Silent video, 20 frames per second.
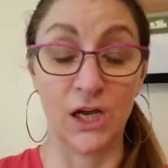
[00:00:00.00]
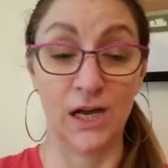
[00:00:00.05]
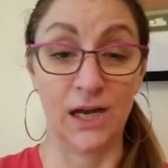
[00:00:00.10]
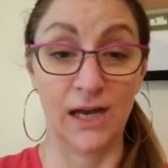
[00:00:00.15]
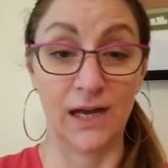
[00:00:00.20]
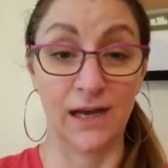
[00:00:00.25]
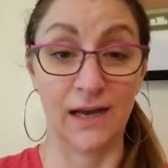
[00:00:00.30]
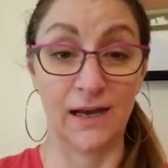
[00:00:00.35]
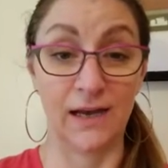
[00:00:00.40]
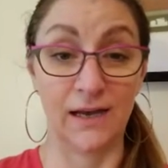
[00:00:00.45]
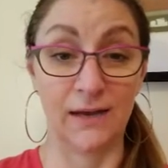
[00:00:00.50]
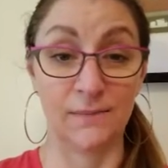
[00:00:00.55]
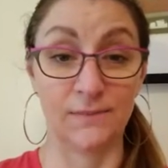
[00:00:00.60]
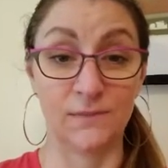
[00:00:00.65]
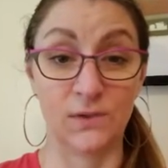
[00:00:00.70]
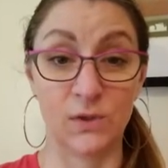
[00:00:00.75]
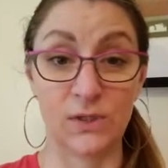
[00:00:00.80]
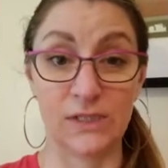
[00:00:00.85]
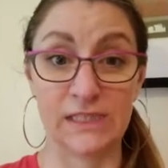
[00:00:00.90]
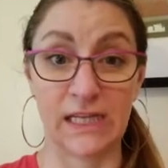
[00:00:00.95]

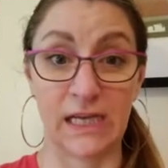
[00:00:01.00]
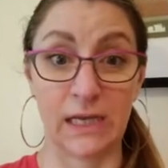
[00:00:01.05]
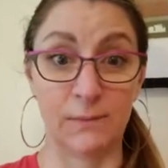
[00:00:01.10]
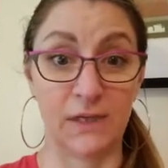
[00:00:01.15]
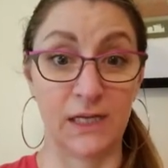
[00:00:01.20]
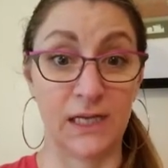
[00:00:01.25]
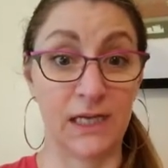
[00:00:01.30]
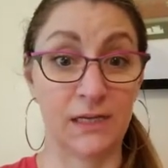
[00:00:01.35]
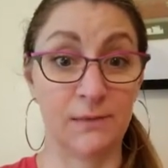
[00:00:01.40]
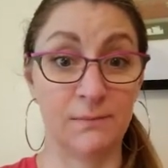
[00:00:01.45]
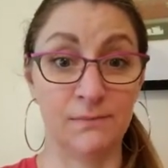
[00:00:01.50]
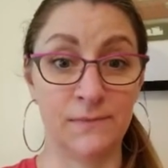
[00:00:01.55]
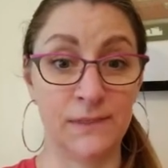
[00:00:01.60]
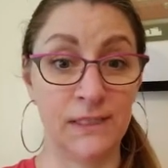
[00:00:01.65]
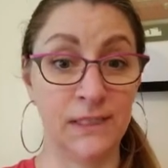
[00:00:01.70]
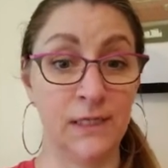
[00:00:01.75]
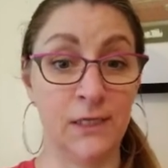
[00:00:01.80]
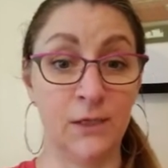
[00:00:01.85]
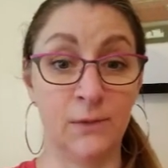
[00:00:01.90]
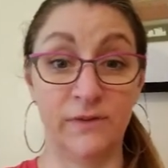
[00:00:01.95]
or same like
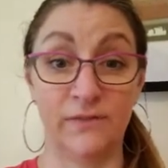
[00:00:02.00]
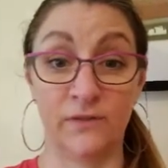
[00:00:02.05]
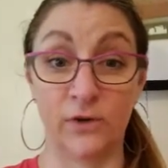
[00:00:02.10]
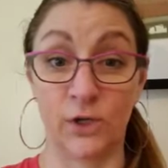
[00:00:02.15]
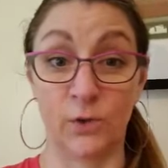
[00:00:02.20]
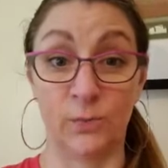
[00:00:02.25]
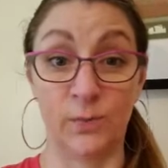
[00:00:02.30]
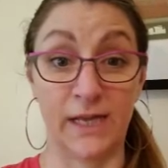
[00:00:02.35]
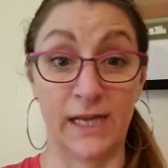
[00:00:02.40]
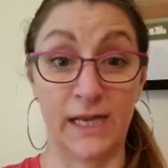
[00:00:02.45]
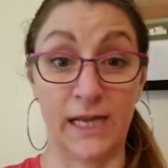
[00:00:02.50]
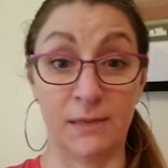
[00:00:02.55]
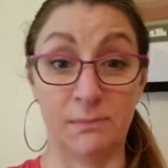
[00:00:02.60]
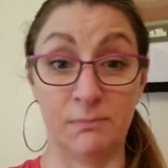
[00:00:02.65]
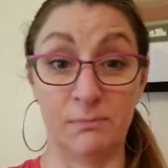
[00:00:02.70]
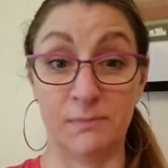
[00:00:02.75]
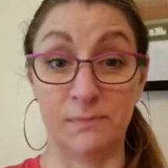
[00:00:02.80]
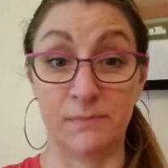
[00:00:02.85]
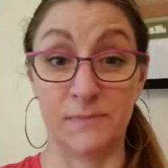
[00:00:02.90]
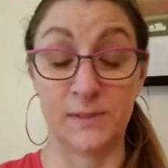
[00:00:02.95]
before you play
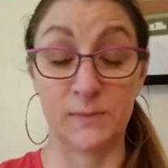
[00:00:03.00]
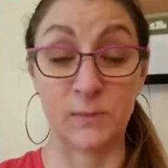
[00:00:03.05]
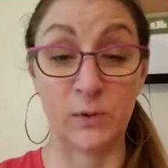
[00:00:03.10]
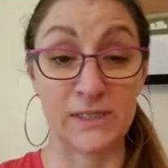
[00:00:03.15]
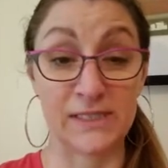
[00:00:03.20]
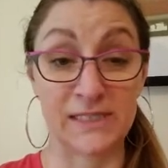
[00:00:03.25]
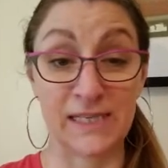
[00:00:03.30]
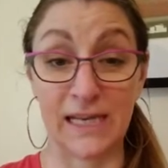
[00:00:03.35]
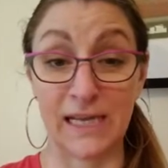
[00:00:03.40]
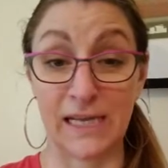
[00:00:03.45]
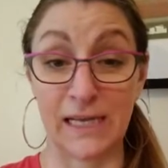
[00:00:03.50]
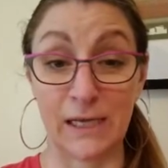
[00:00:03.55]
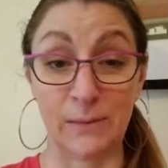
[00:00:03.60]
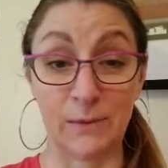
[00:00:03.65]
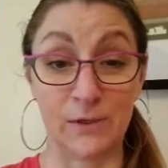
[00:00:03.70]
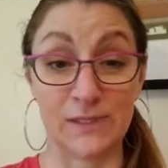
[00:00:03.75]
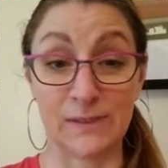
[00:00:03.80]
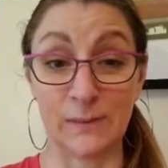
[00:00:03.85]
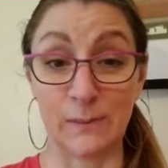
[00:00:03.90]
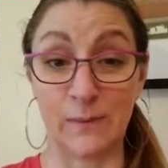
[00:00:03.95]
a sports game
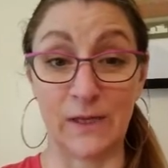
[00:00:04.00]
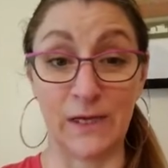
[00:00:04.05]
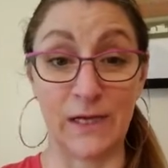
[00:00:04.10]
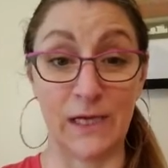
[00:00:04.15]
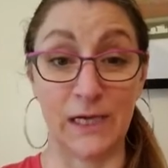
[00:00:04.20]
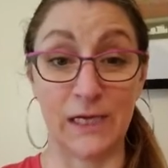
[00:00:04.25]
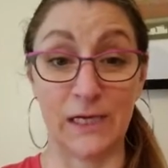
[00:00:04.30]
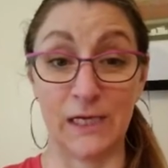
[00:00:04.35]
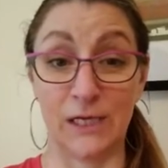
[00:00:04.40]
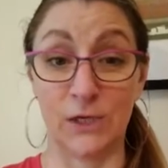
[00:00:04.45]
or something,